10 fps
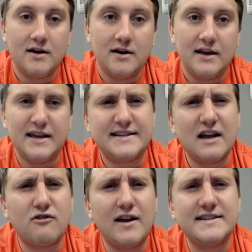Is
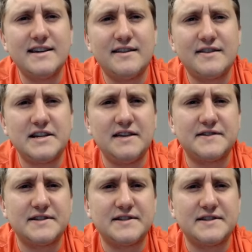that crazy that the
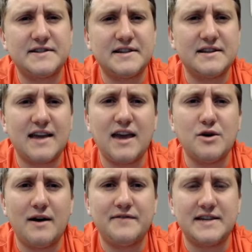Chiefs and KU
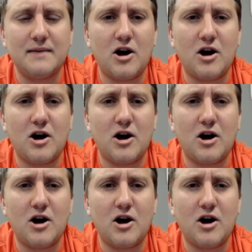have the same